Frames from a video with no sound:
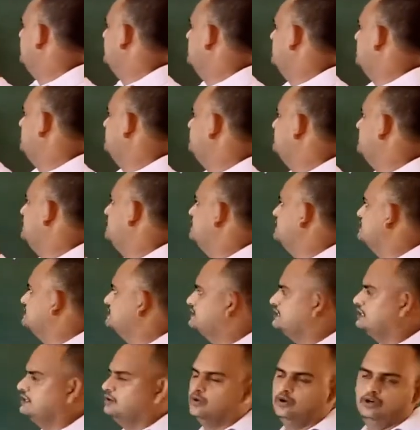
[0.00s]
N of A
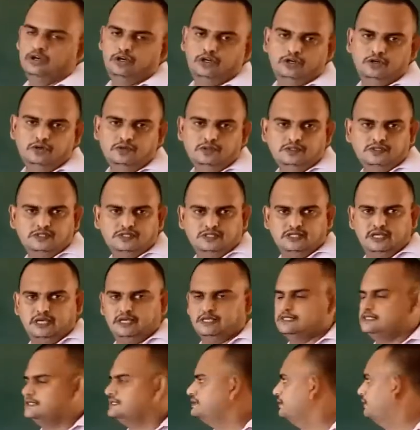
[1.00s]
is equal to
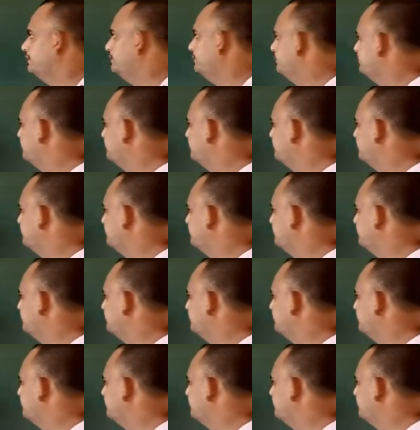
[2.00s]
6.